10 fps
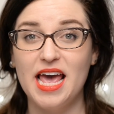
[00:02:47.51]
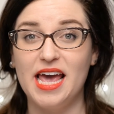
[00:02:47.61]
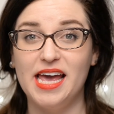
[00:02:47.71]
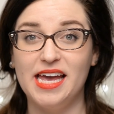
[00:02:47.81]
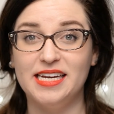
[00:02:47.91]

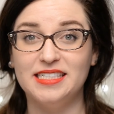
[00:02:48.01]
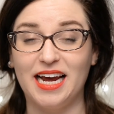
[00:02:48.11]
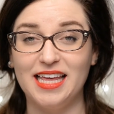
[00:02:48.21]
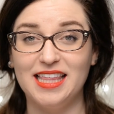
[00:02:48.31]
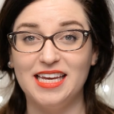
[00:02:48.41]
and
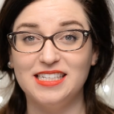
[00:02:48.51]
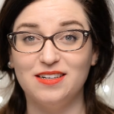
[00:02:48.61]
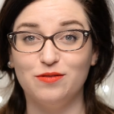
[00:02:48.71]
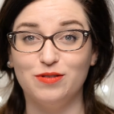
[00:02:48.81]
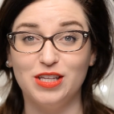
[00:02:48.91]
I think it did
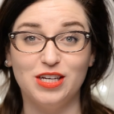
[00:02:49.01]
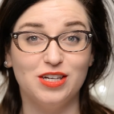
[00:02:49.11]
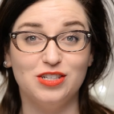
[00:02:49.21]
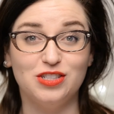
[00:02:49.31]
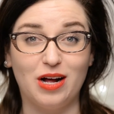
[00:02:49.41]
a really
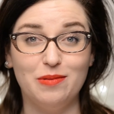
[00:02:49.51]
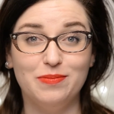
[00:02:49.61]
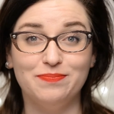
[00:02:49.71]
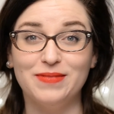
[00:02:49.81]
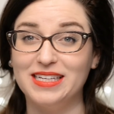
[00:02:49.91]
good job,
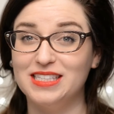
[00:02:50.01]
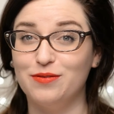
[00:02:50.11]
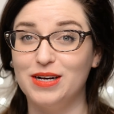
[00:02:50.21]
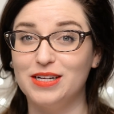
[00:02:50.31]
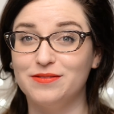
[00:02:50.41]
lasted
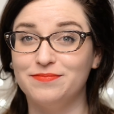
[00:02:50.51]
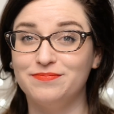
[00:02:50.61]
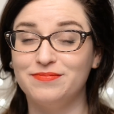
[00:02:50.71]
well.